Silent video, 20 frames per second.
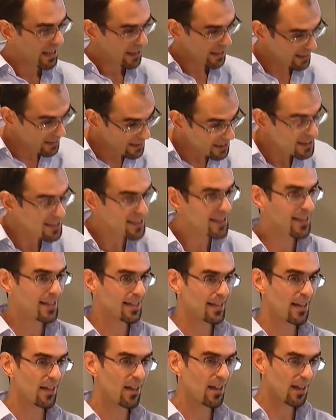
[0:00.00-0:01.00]

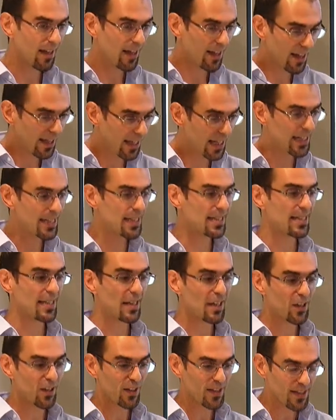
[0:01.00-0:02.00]
this is
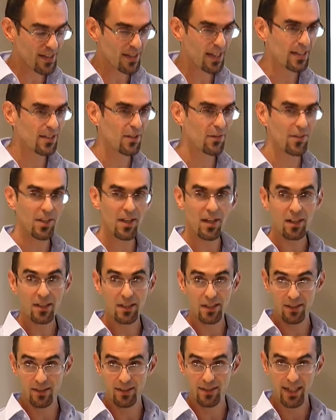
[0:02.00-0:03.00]
the state of the
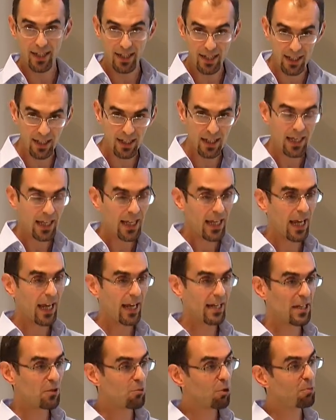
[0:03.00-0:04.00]
art today,
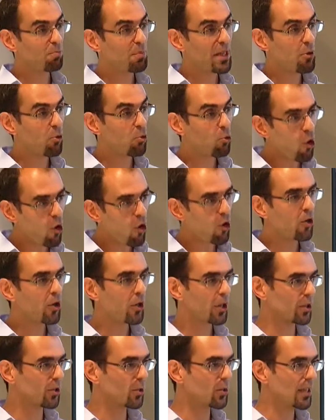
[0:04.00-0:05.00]
and it would be
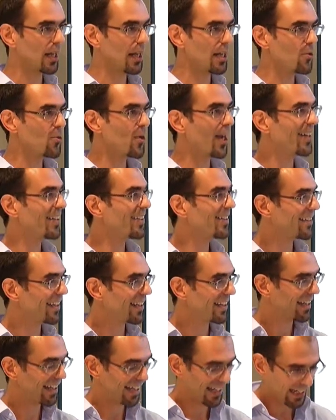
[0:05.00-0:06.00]
wrong to tell you
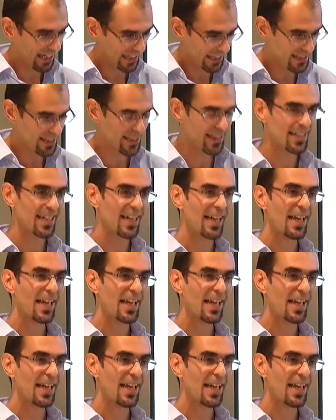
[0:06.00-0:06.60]
anything else.